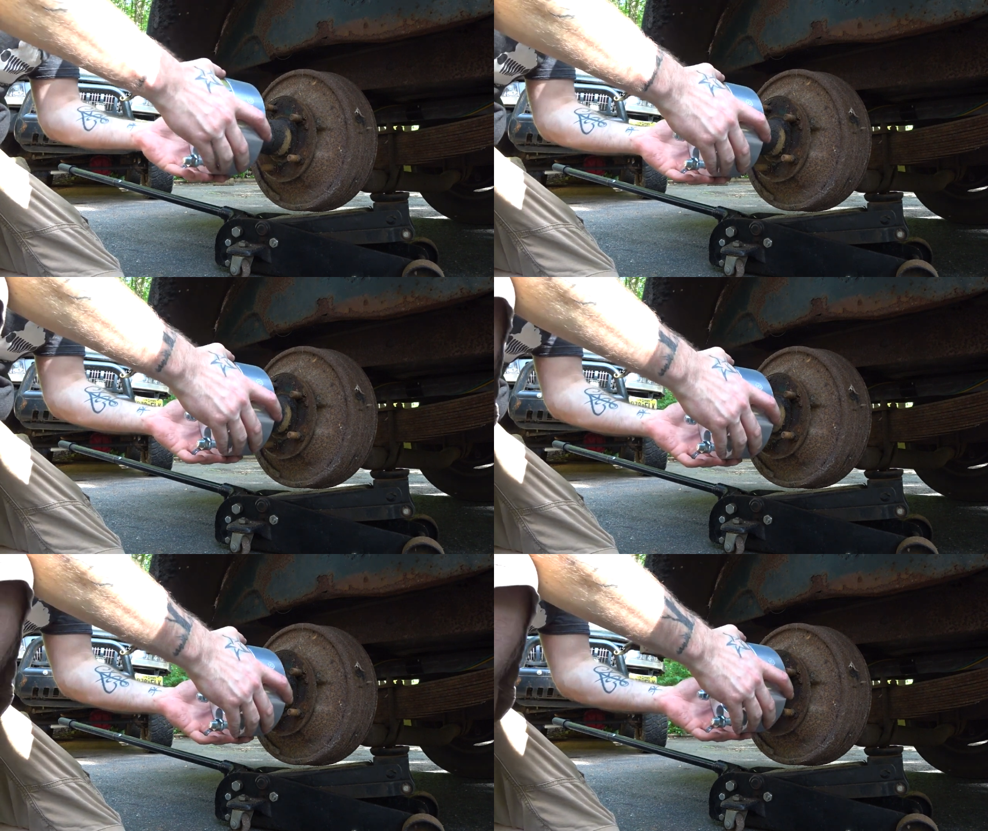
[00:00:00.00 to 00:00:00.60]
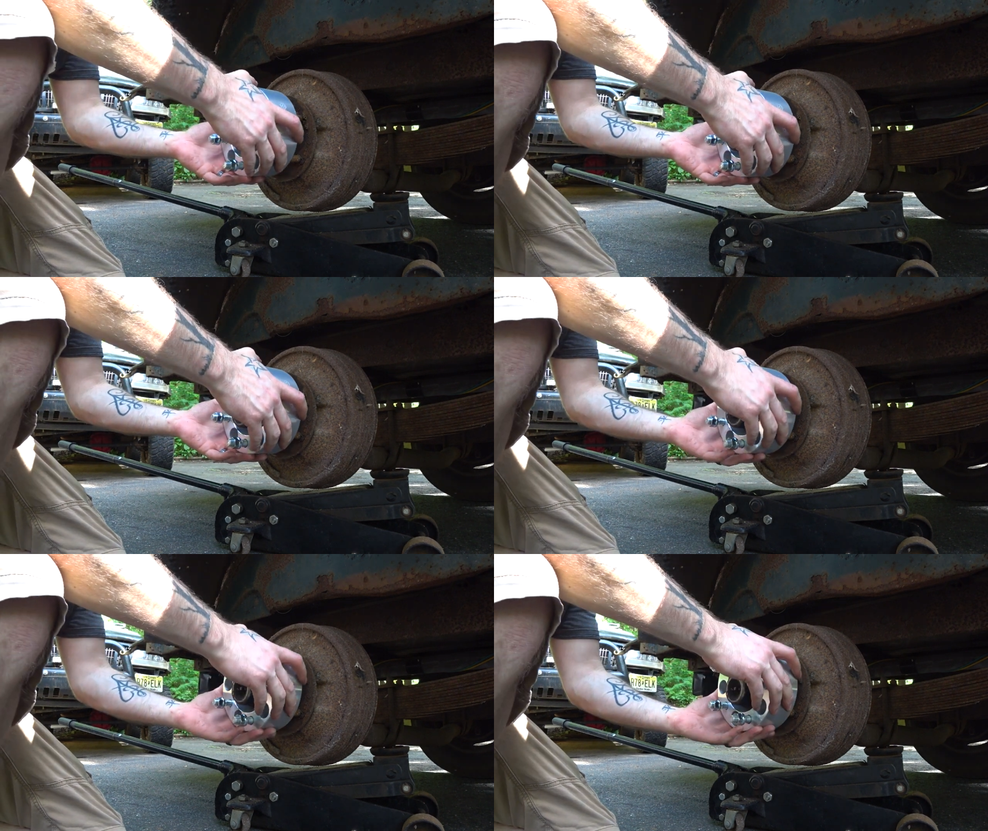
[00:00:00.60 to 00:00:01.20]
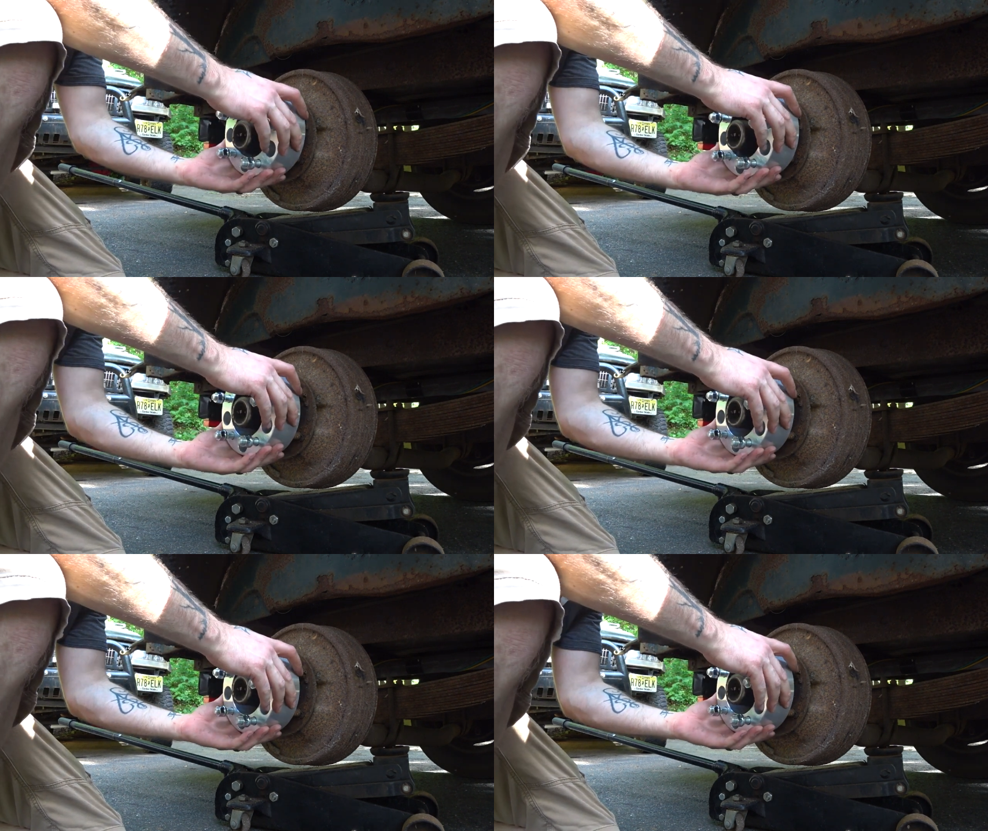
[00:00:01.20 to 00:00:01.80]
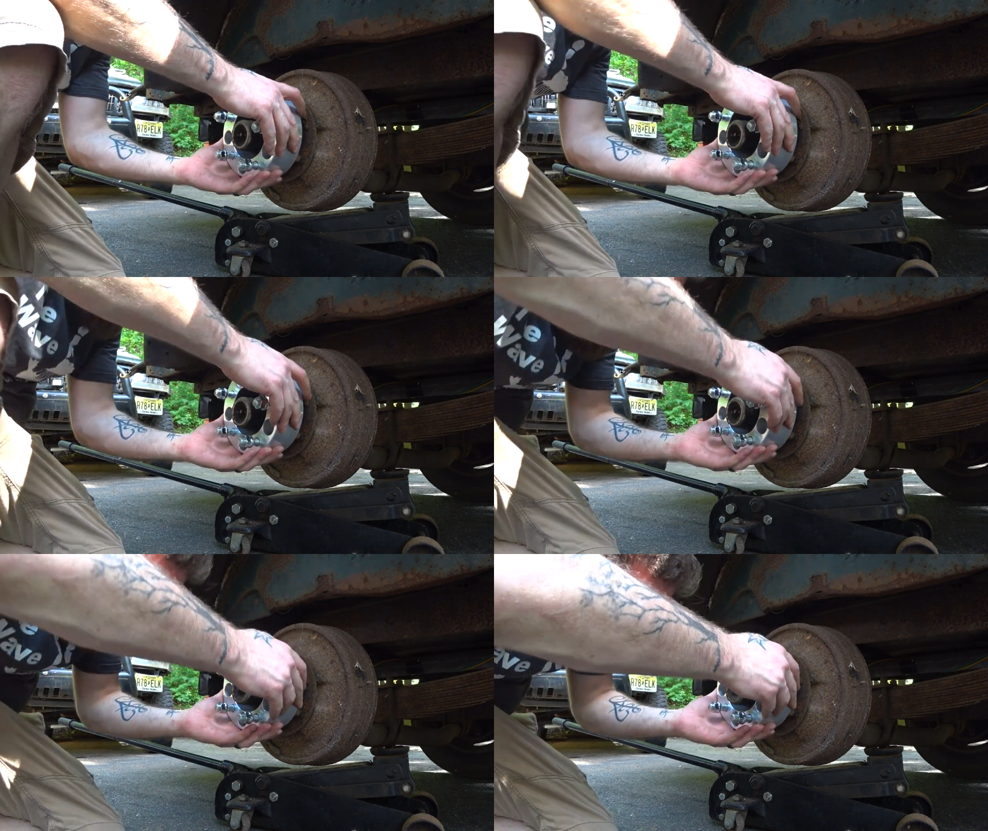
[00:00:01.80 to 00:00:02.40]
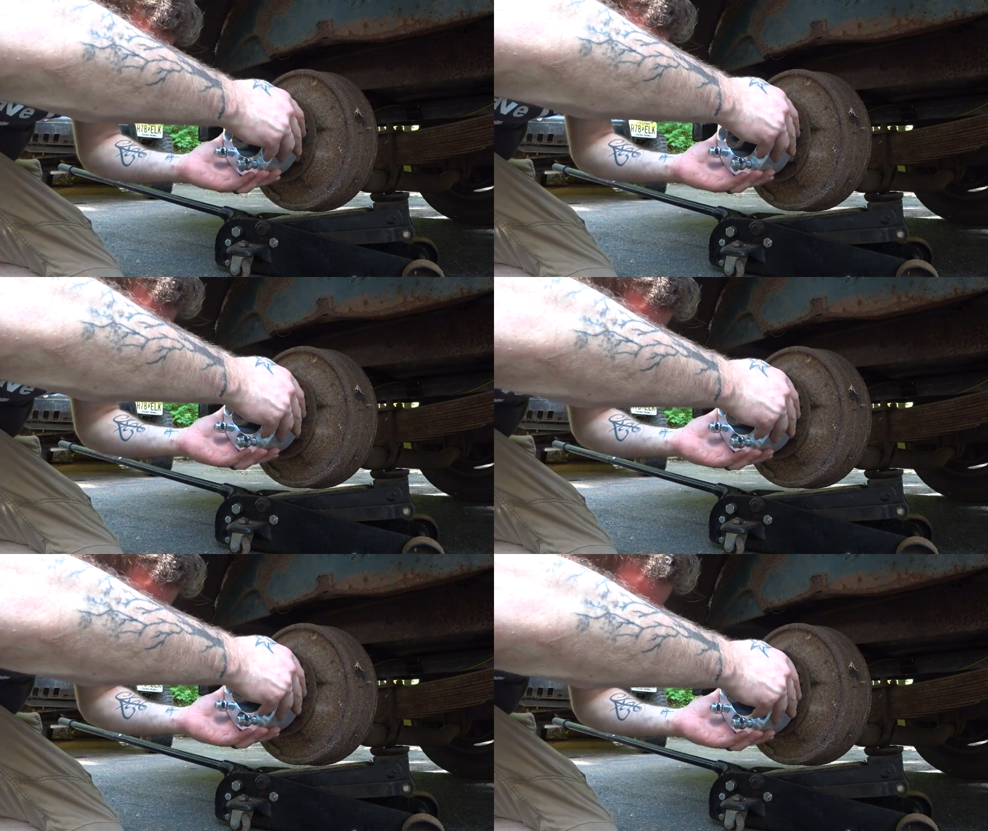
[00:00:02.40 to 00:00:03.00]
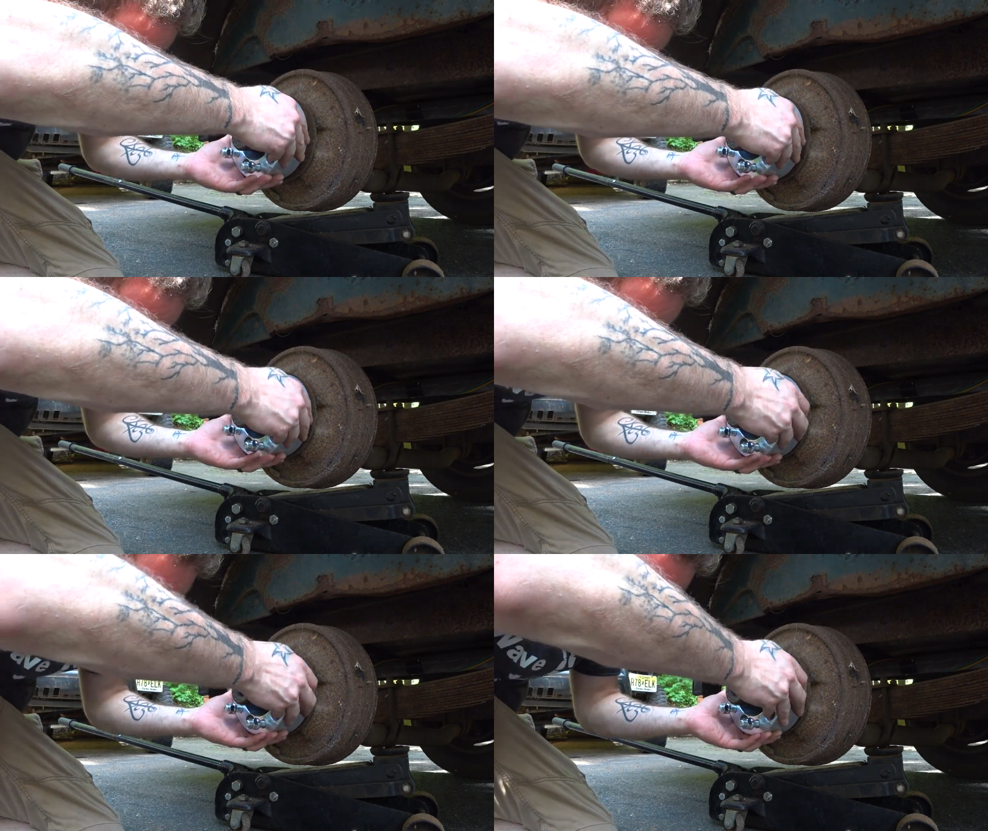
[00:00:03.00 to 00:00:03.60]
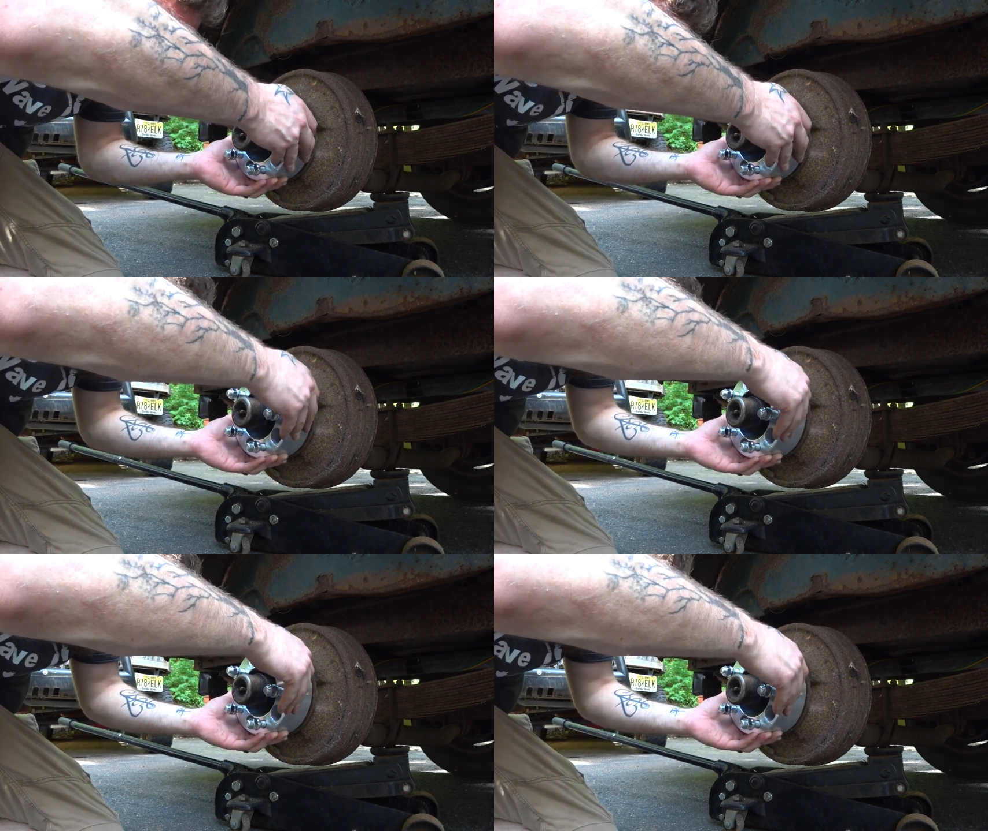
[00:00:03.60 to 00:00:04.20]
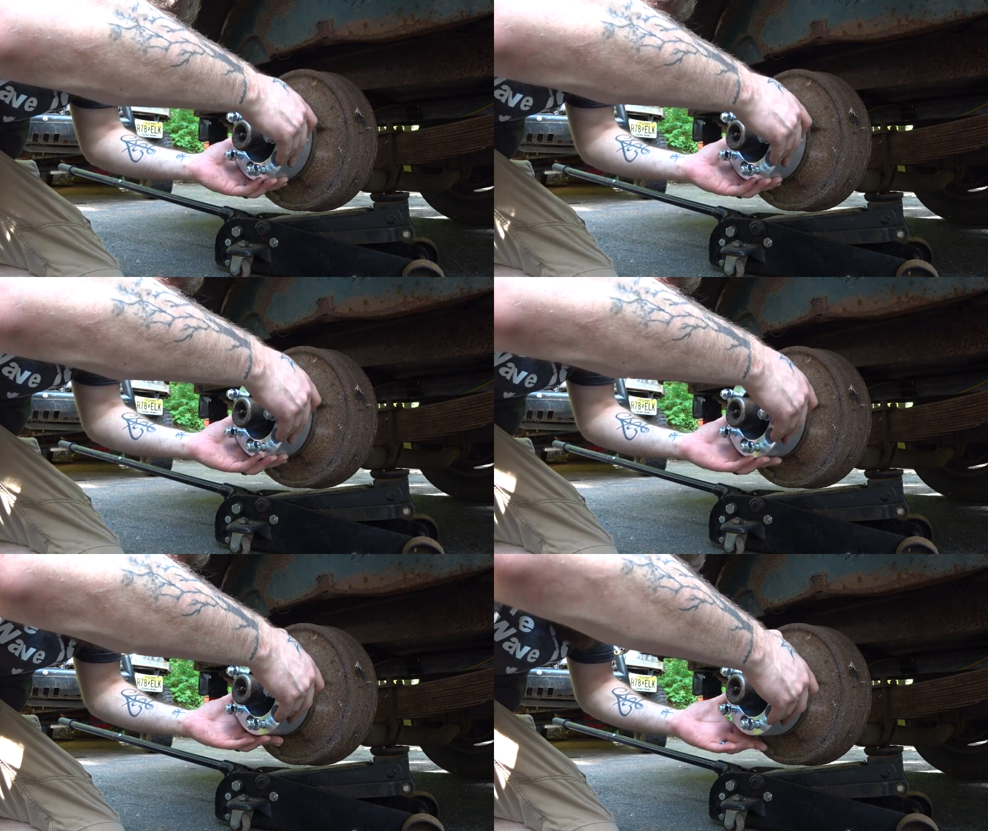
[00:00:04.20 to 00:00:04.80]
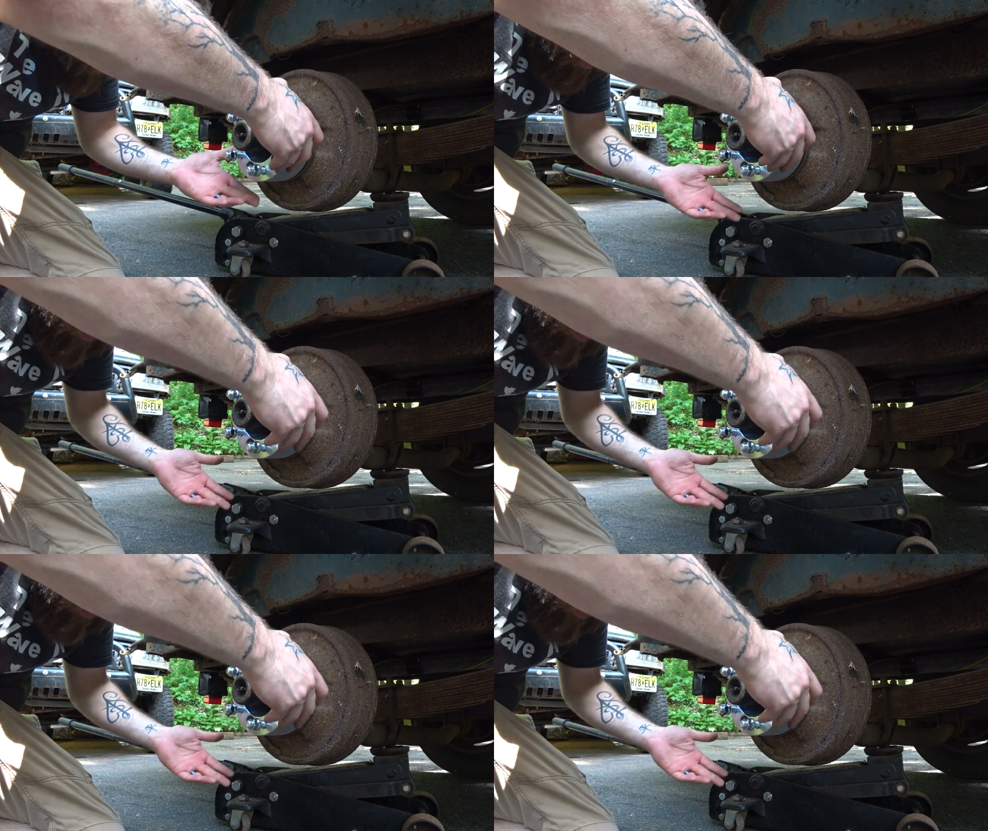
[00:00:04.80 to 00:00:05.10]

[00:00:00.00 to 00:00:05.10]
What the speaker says: (no speaker visible)